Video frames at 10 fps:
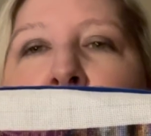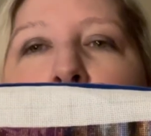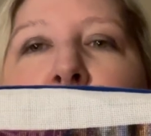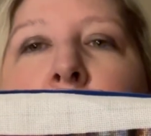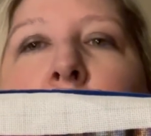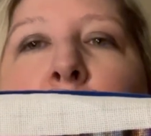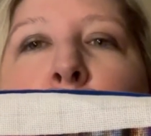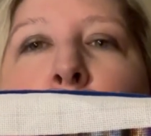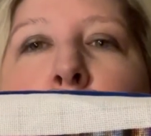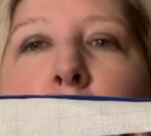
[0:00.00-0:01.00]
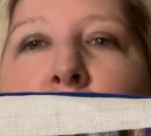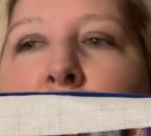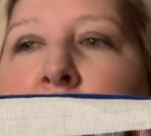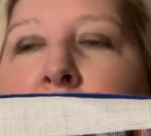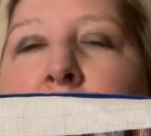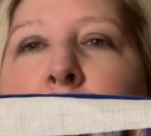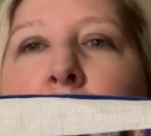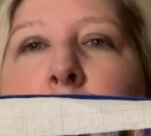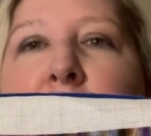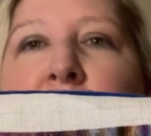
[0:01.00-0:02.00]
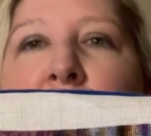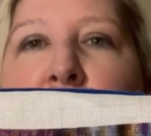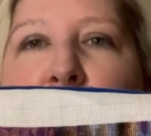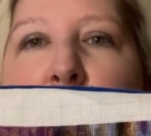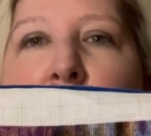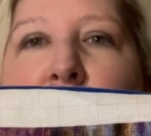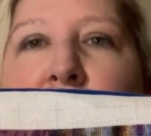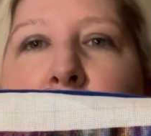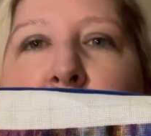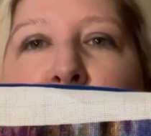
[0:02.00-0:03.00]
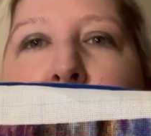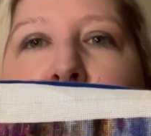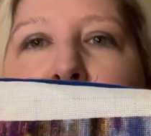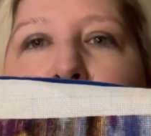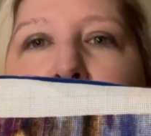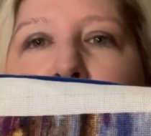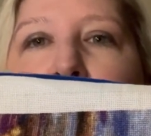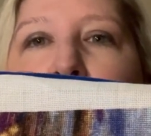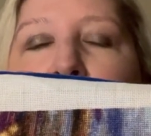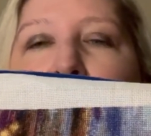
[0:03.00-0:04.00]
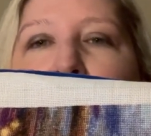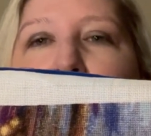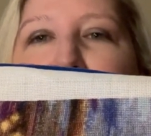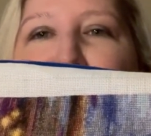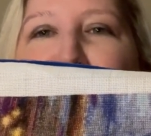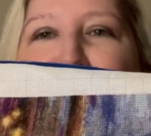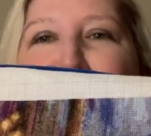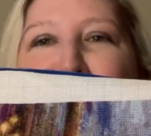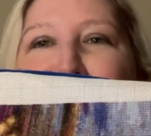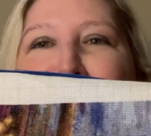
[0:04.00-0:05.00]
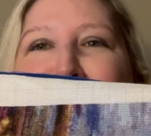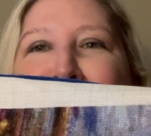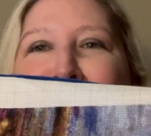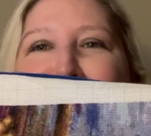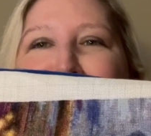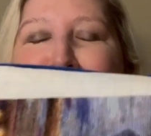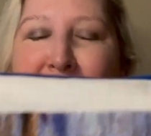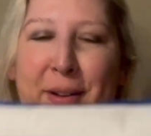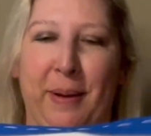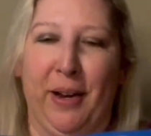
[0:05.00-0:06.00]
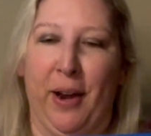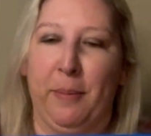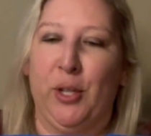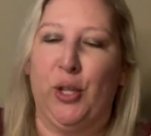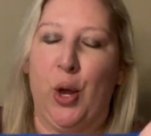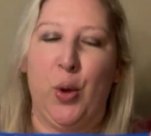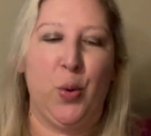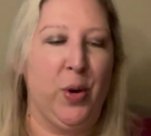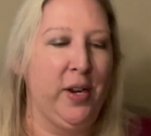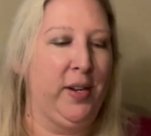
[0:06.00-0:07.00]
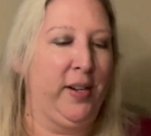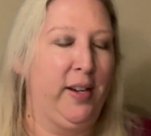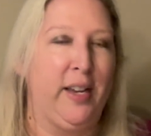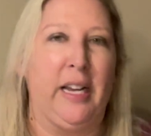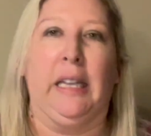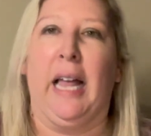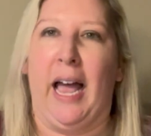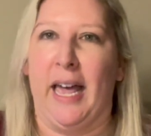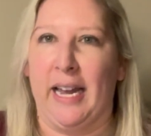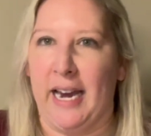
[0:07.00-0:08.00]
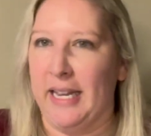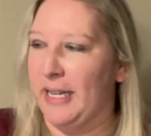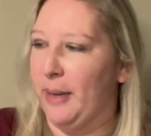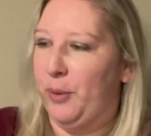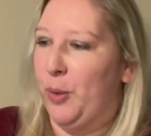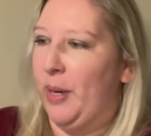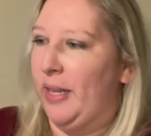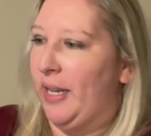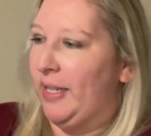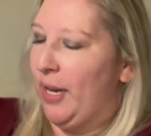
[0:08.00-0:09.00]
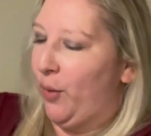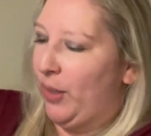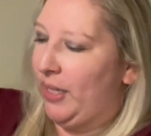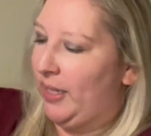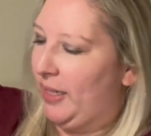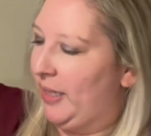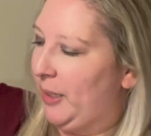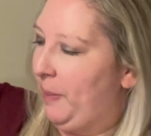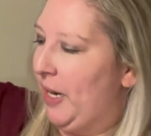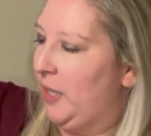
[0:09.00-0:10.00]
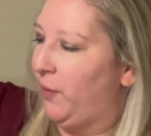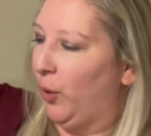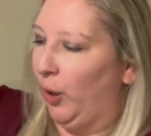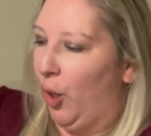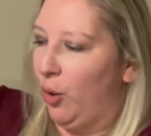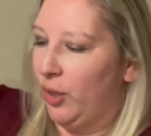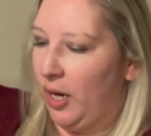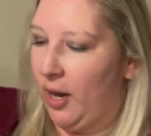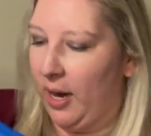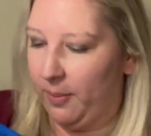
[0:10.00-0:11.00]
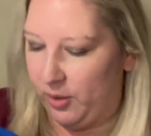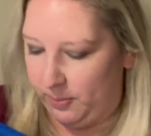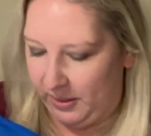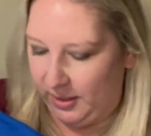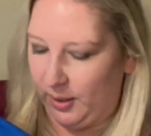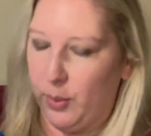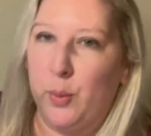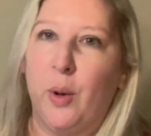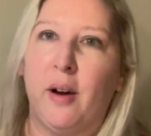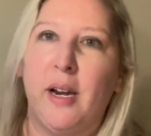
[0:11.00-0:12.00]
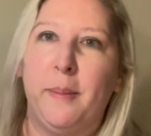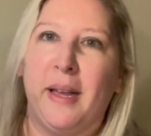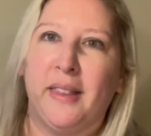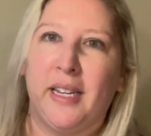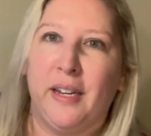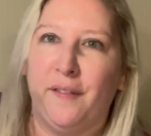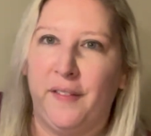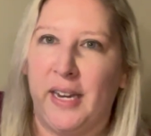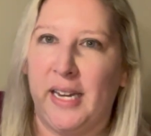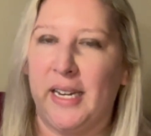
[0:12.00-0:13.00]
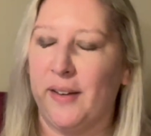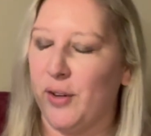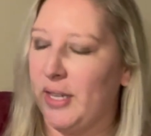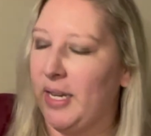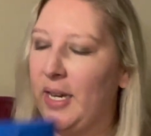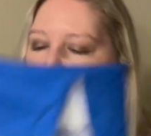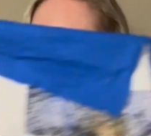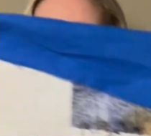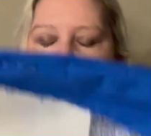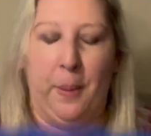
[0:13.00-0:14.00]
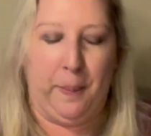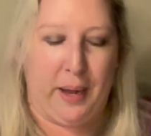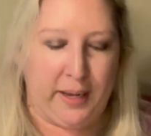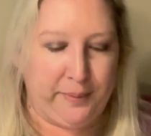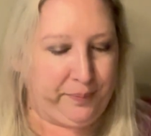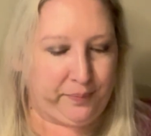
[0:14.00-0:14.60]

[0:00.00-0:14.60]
going a little rogue just to sometimes finish off some threads. Look how cool this is. Oh my God, I'm so glad I ended up doing this. I resisted this piece for a long time just because I was worried about the confetti and everything, but